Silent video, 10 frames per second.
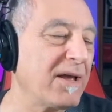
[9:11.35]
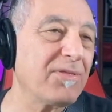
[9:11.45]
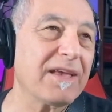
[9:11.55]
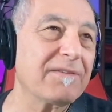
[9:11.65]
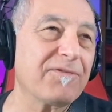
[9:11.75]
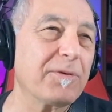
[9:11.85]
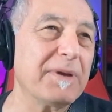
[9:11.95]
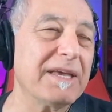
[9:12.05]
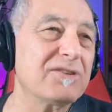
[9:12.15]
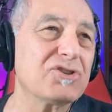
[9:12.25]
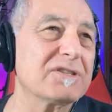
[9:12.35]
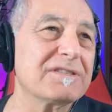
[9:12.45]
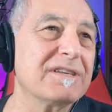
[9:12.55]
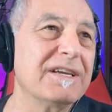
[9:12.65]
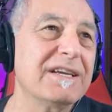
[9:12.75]
I think for me, it
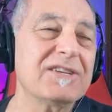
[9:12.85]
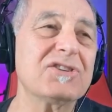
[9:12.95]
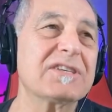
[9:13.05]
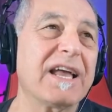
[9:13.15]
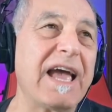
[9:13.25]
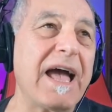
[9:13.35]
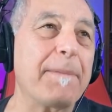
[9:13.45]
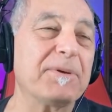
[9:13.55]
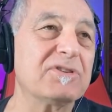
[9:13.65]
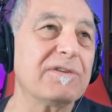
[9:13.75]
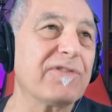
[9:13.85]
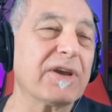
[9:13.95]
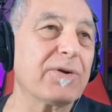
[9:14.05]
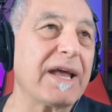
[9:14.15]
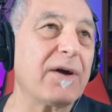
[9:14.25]
just kind of happens. You
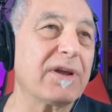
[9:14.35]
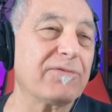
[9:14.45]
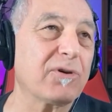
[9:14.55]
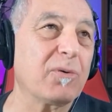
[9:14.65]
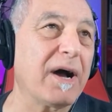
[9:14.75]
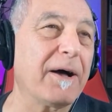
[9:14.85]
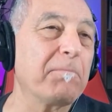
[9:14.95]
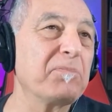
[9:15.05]
figure it out after a while.